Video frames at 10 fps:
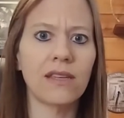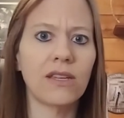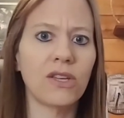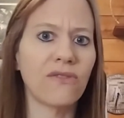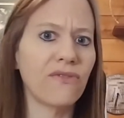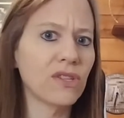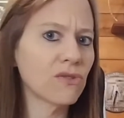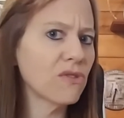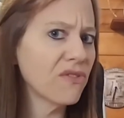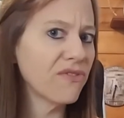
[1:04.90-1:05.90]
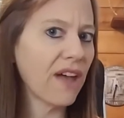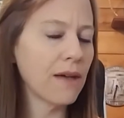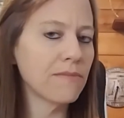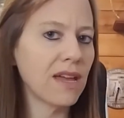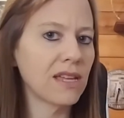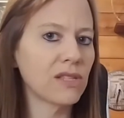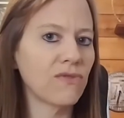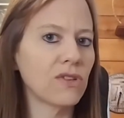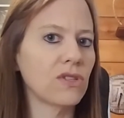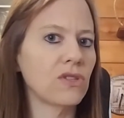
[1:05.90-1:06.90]
your visceral fat mass
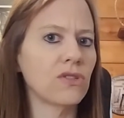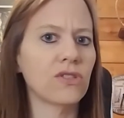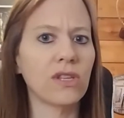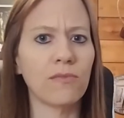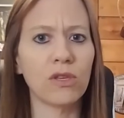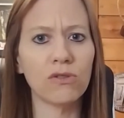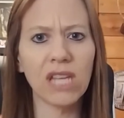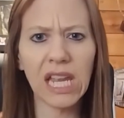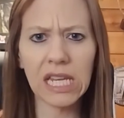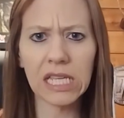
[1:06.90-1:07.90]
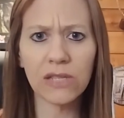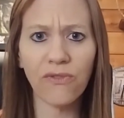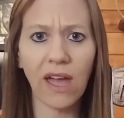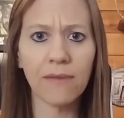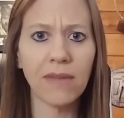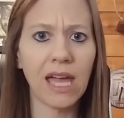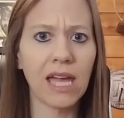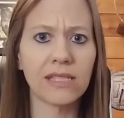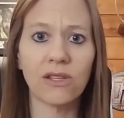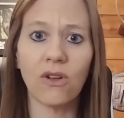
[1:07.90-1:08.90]
versus your subcutaneous fat
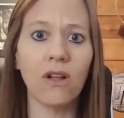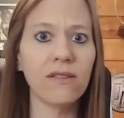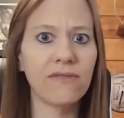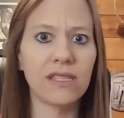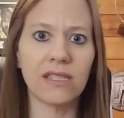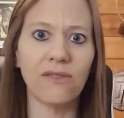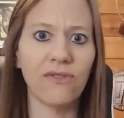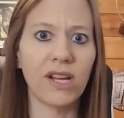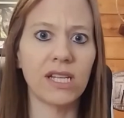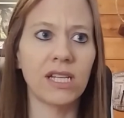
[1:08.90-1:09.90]
mass, and all of these different